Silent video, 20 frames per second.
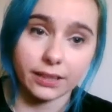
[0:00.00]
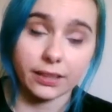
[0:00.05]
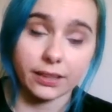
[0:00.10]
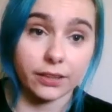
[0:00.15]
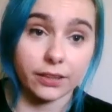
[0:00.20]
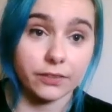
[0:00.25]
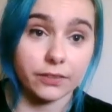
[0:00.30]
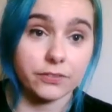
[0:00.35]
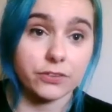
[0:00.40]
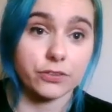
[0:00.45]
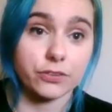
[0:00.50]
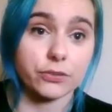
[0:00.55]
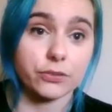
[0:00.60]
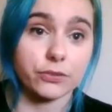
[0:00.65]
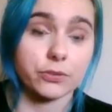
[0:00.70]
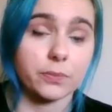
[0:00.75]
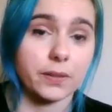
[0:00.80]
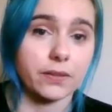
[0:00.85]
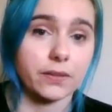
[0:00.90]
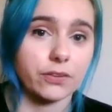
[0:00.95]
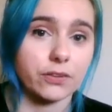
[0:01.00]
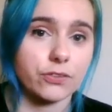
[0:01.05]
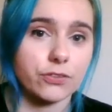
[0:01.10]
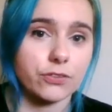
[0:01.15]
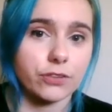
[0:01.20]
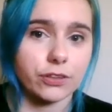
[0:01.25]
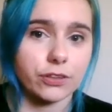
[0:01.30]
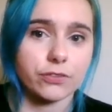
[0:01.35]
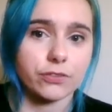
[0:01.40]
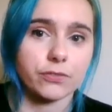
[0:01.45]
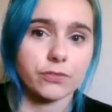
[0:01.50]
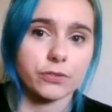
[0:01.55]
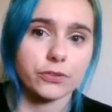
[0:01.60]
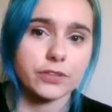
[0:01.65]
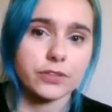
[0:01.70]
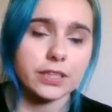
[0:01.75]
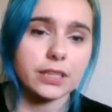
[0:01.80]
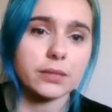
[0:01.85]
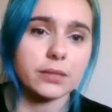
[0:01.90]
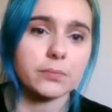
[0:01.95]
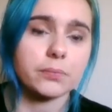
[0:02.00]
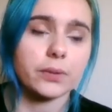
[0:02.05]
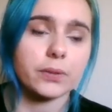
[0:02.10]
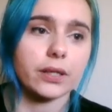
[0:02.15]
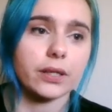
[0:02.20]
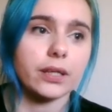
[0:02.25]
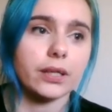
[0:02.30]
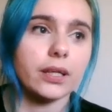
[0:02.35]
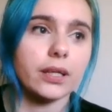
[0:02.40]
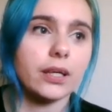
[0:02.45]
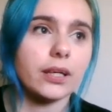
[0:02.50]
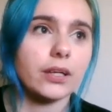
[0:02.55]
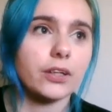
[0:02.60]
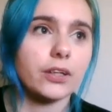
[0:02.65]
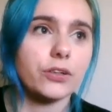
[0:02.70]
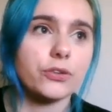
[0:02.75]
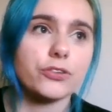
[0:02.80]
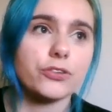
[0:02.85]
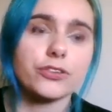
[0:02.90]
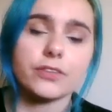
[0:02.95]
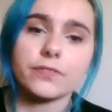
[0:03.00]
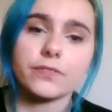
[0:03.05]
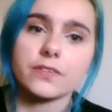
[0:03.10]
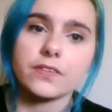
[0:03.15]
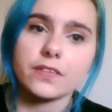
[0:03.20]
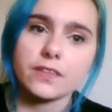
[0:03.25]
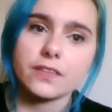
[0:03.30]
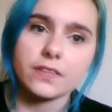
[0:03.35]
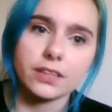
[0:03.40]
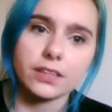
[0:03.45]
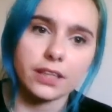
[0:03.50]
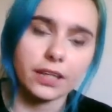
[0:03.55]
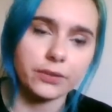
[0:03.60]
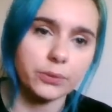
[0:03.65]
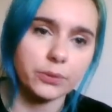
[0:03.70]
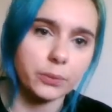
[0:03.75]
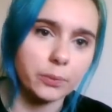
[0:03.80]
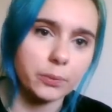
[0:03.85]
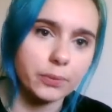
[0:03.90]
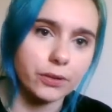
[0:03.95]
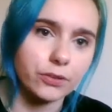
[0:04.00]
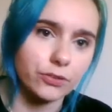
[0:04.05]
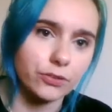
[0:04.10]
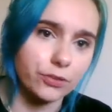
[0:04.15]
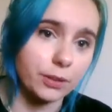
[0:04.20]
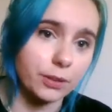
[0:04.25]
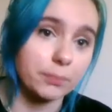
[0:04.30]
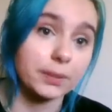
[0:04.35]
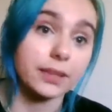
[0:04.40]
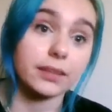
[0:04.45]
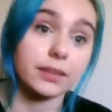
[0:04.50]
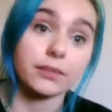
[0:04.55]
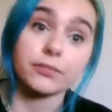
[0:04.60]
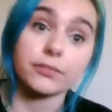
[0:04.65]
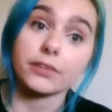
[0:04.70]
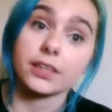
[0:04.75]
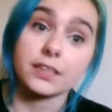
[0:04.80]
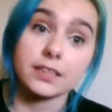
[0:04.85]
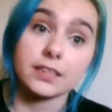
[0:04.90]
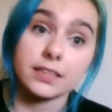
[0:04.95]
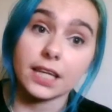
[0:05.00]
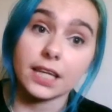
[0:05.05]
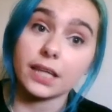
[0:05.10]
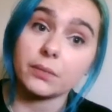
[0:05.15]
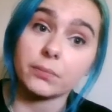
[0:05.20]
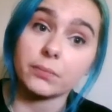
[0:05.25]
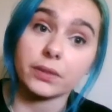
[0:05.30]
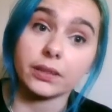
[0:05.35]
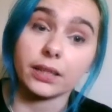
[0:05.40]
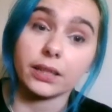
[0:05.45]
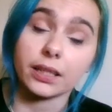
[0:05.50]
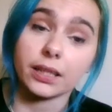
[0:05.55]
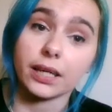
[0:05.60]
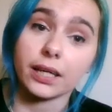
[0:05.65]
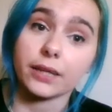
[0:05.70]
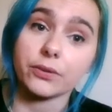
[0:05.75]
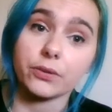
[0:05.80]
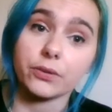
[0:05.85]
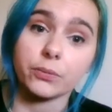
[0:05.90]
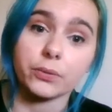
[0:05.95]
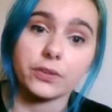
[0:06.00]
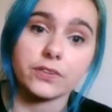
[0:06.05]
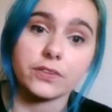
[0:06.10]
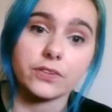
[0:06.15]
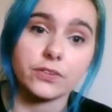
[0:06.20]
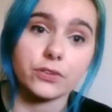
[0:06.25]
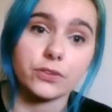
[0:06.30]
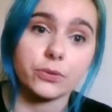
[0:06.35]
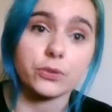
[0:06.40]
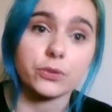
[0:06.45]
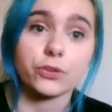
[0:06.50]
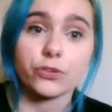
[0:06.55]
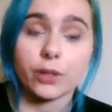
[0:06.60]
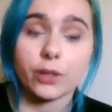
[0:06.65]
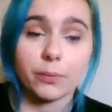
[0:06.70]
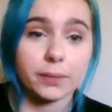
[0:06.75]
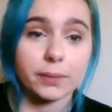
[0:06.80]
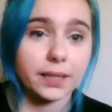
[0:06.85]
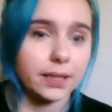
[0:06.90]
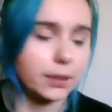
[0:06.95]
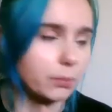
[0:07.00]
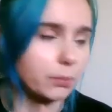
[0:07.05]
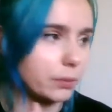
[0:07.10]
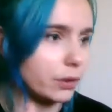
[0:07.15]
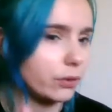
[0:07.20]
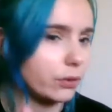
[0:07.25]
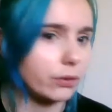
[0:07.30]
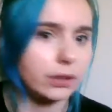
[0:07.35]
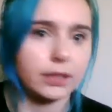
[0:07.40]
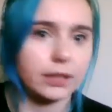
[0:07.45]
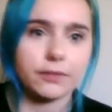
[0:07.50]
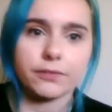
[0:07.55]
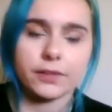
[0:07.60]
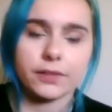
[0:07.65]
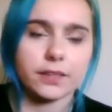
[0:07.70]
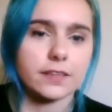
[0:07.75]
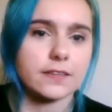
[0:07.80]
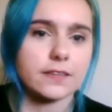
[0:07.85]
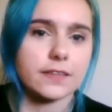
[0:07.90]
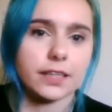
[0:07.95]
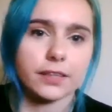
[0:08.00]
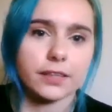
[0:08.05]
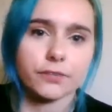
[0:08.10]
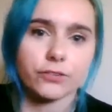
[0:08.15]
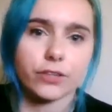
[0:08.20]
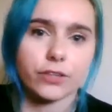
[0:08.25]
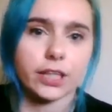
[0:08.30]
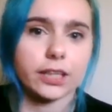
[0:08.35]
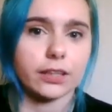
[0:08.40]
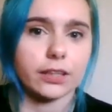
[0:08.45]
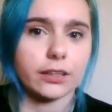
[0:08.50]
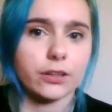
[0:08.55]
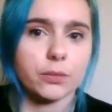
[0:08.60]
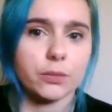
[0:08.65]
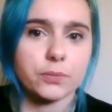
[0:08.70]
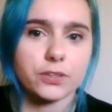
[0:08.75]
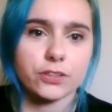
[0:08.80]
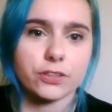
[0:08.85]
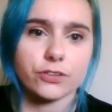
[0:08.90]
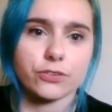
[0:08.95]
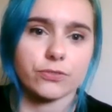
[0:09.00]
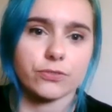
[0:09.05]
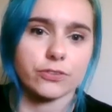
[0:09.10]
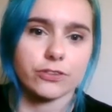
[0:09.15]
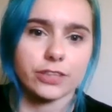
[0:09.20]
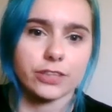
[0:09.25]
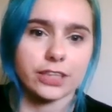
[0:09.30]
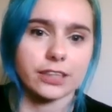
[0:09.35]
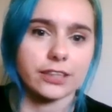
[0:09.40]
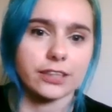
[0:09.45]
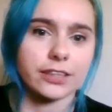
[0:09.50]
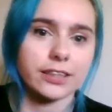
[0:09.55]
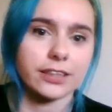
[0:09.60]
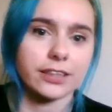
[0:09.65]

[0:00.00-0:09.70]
like obviously you talked about the construction of routine, but huge differences in how you approach trampolining for entertainment and how you would do your trampolining purely for the sake of training a competition routine?